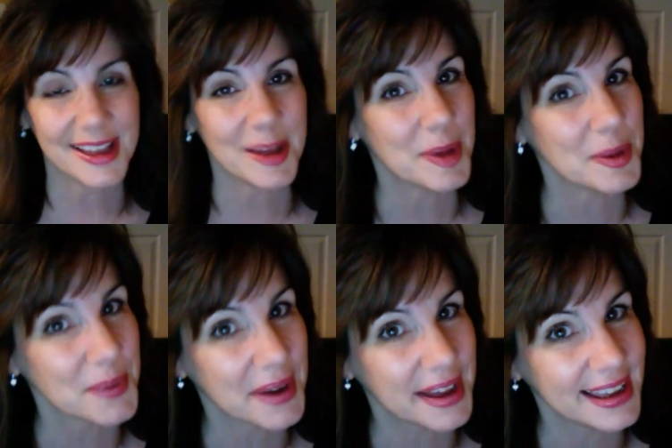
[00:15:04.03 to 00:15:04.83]
Am I
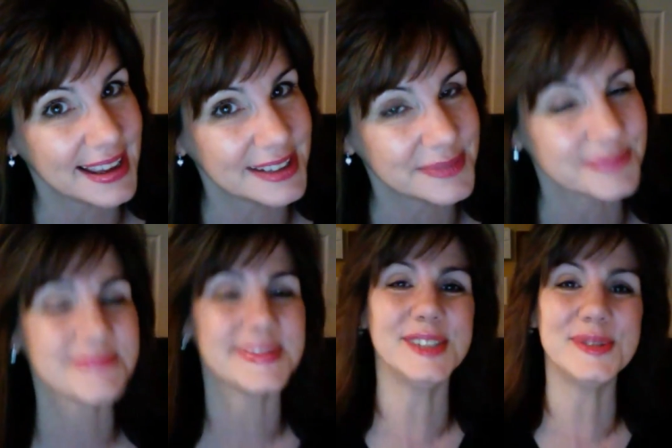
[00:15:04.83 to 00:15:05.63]
right?
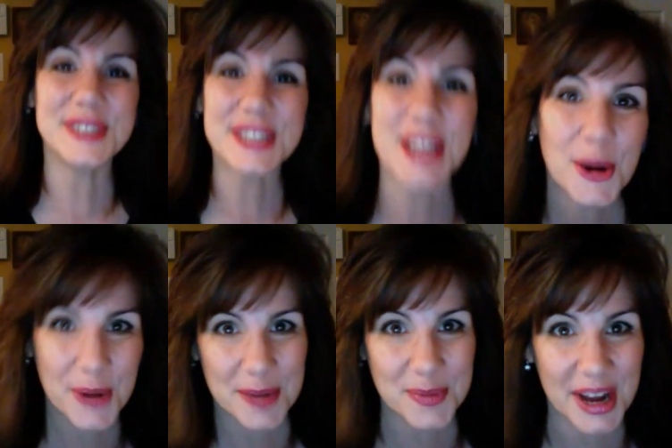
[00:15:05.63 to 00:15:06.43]
You know
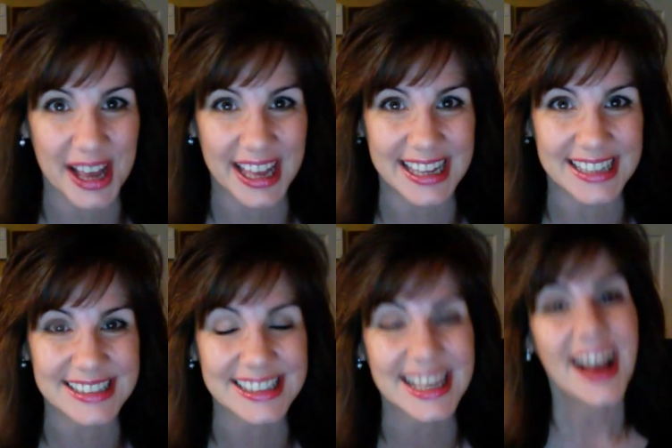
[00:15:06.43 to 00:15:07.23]
I'm
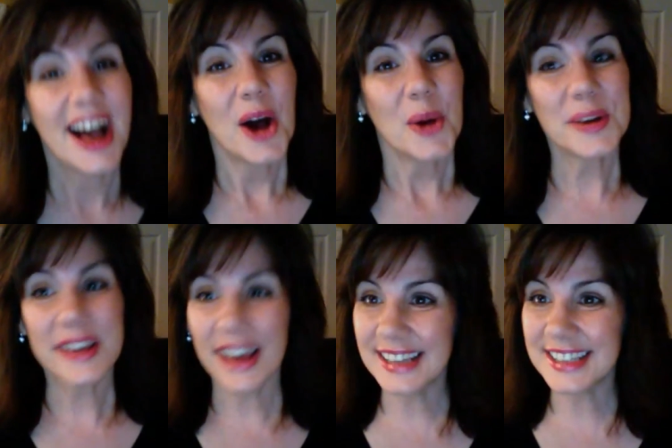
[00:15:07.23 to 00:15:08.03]
right. Well,
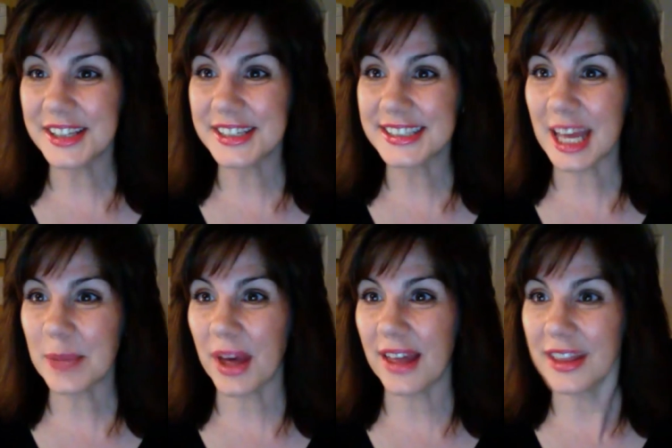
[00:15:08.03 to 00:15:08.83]
guys, it looks
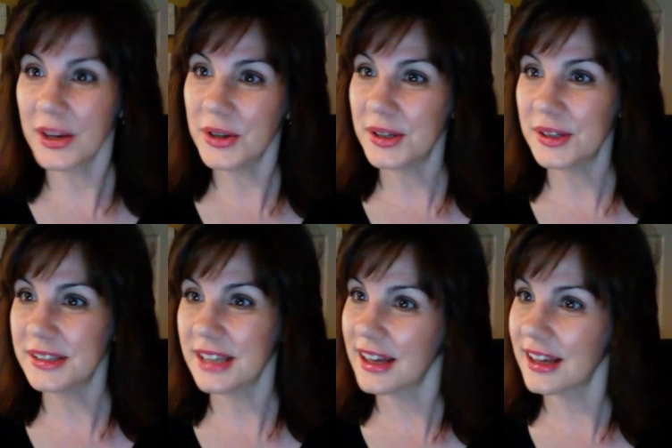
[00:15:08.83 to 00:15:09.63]
like by the
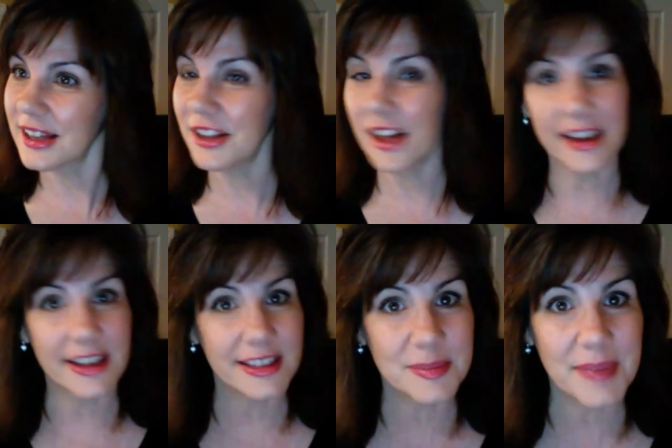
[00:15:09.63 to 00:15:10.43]
old uh, clock
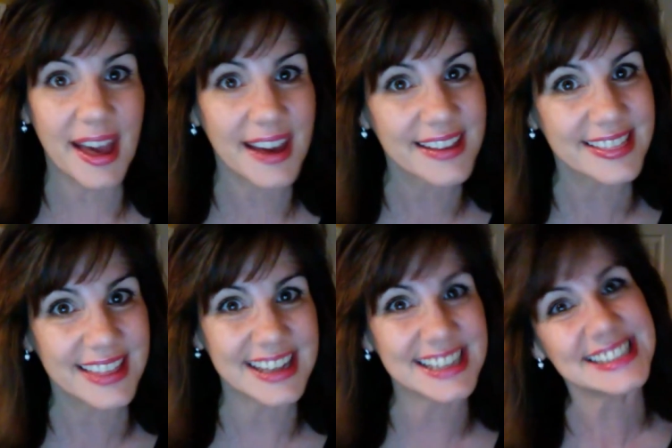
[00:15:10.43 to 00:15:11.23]
on the Mac
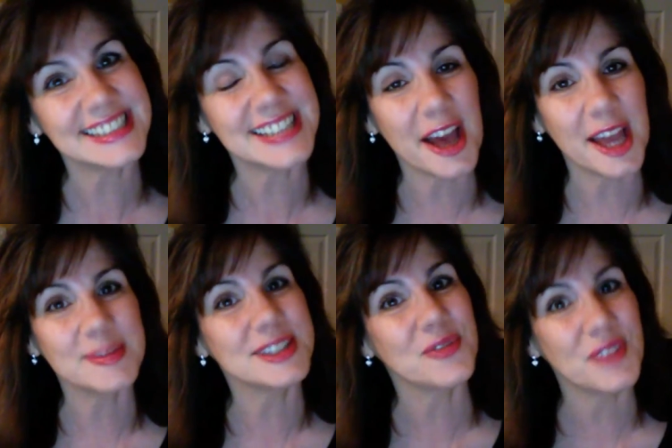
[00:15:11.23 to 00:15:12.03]
that it's time
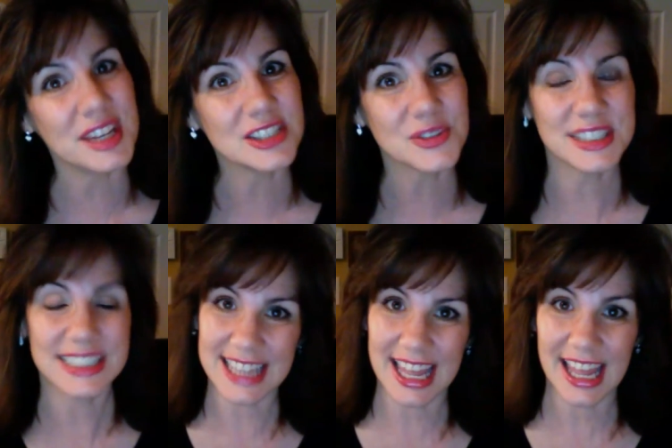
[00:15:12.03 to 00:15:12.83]
to finish for
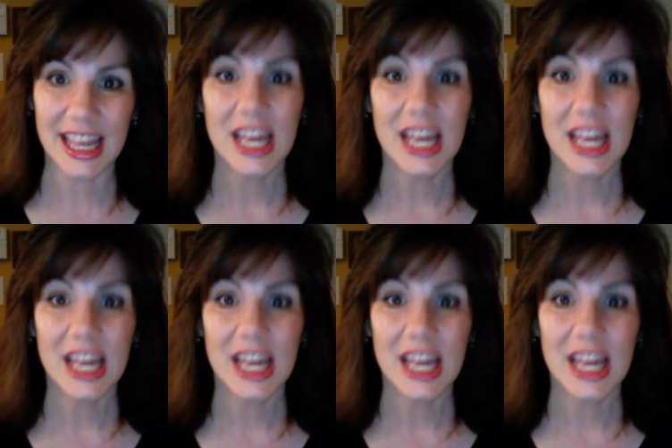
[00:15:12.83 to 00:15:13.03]
today.